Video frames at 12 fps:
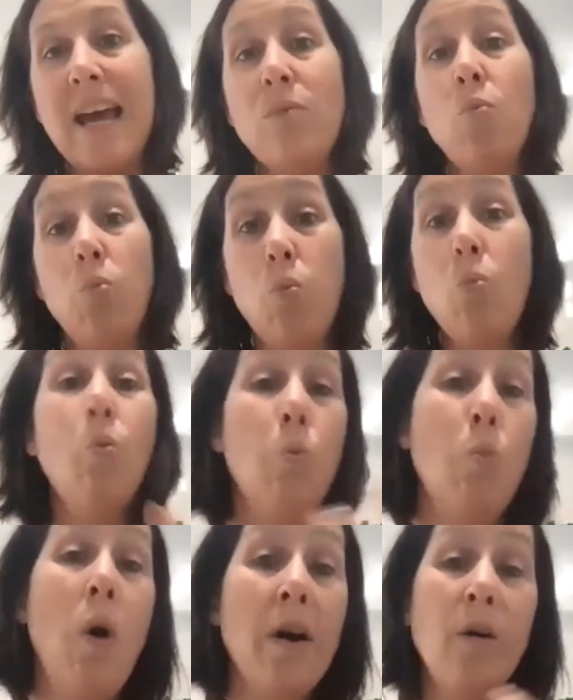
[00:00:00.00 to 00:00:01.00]
And
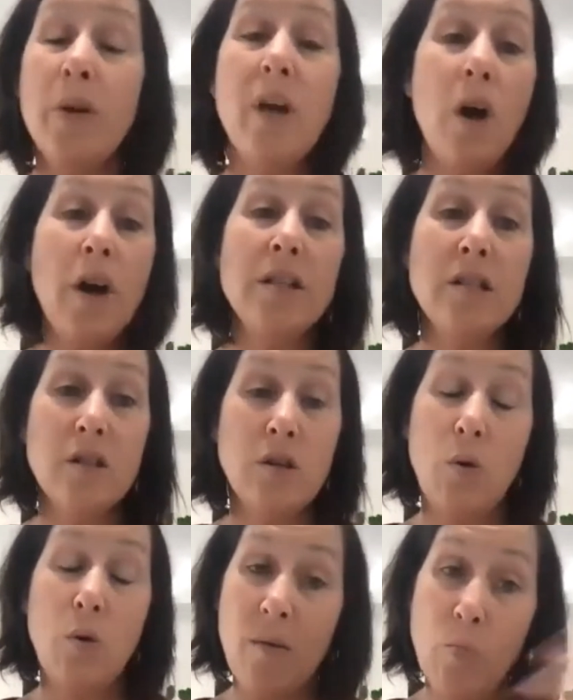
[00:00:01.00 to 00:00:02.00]
what are we going
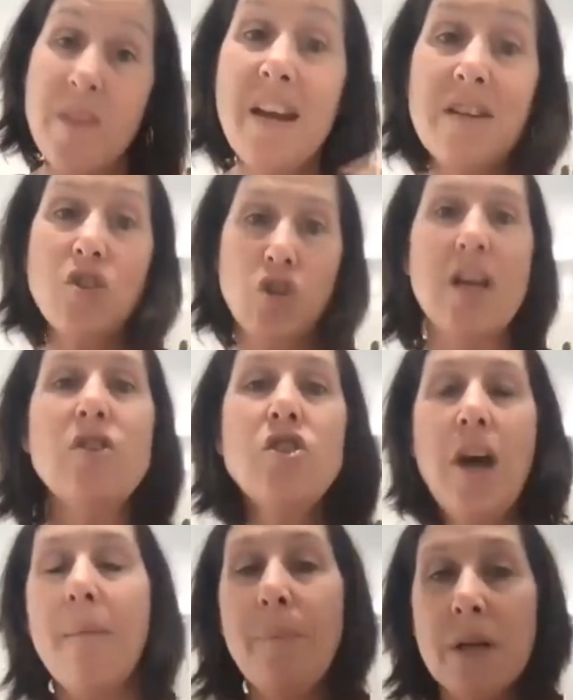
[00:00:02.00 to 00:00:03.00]
to, and when that exchange
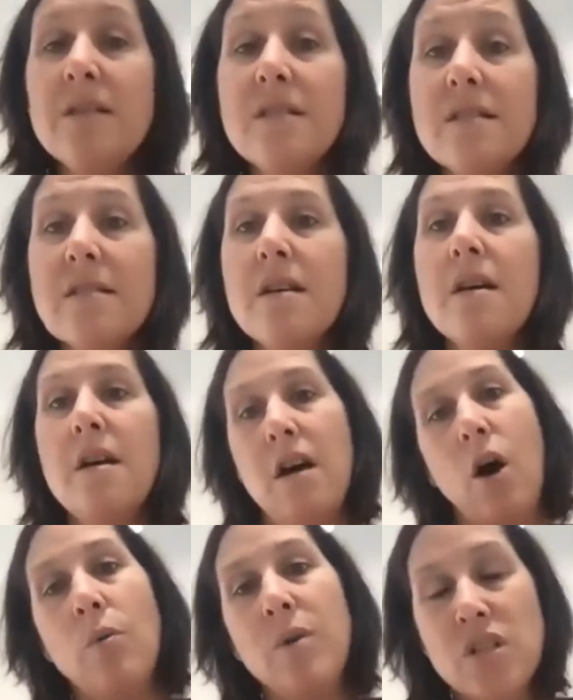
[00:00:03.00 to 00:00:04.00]
happens,
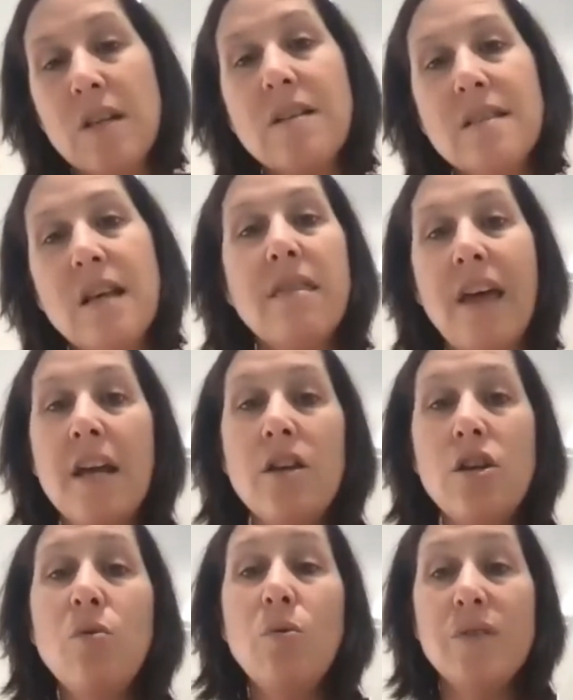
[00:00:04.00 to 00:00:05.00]
are we just going to say thank
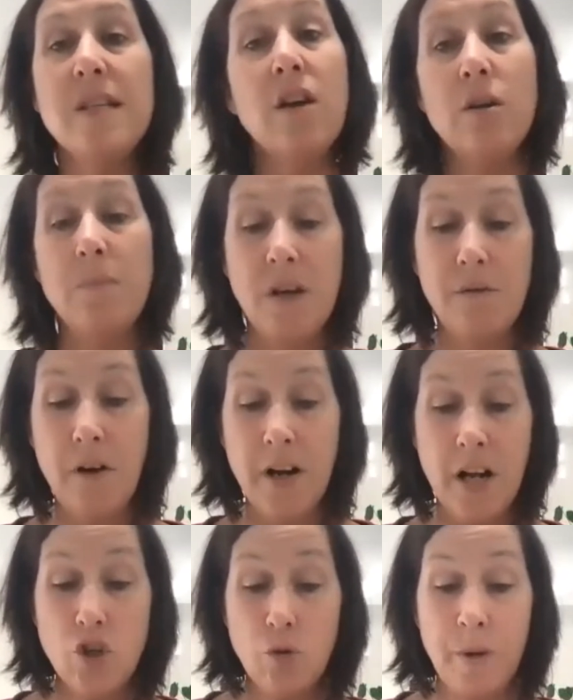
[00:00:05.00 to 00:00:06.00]
you, or is there going to be a
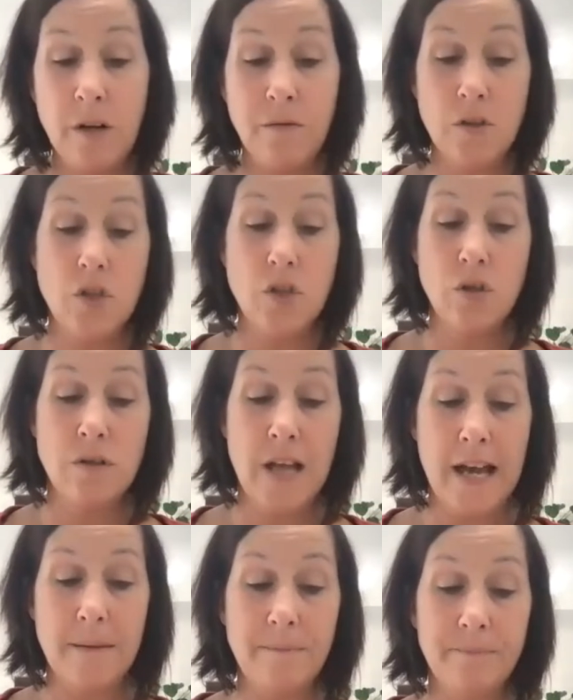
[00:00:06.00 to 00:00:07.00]
financial benefit to
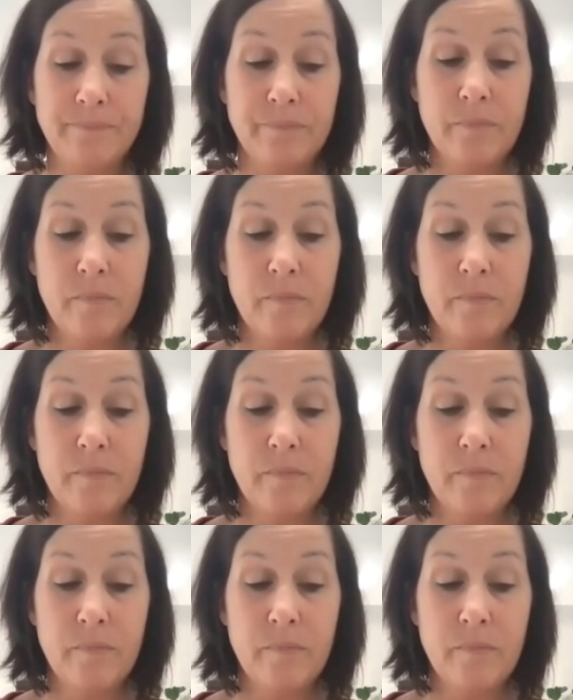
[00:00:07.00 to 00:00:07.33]
that?